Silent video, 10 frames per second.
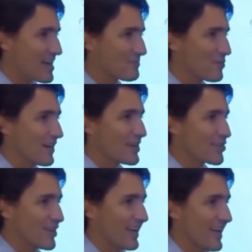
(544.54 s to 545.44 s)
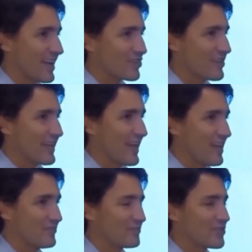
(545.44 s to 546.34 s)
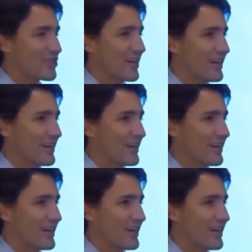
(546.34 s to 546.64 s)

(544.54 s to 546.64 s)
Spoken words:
Admiration I actually have for